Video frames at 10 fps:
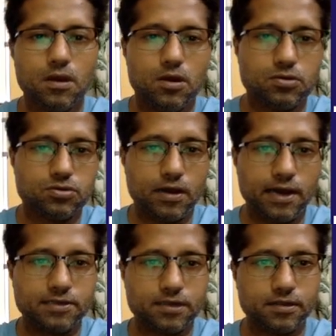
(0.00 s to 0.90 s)
So
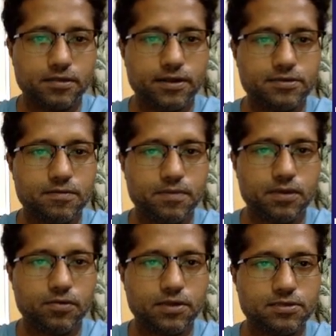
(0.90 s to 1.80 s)
as another example,
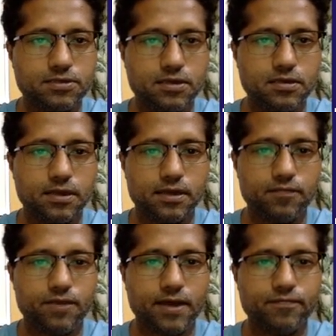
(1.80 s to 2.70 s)
you can see that
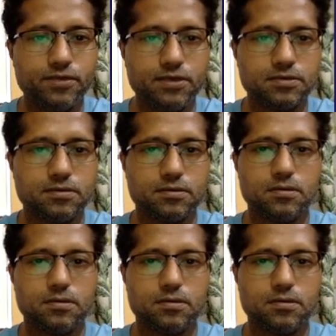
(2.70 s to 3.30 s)
if you have this